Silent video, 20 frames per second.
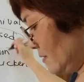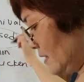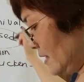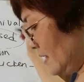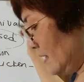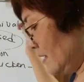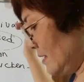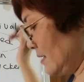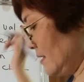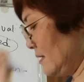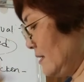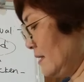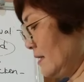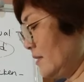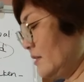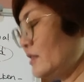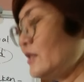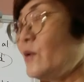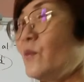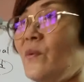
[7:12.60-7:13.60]
Okay,
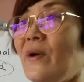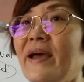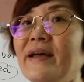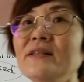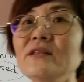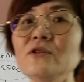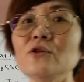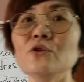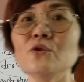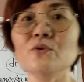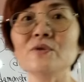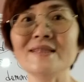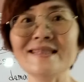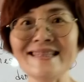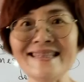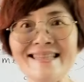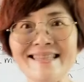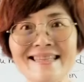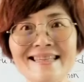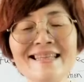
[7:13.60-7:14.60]
they went to
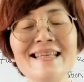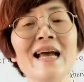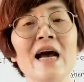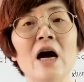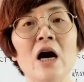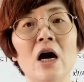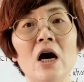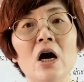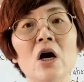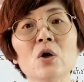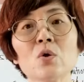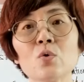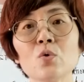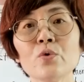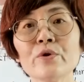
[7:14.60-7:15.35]
see a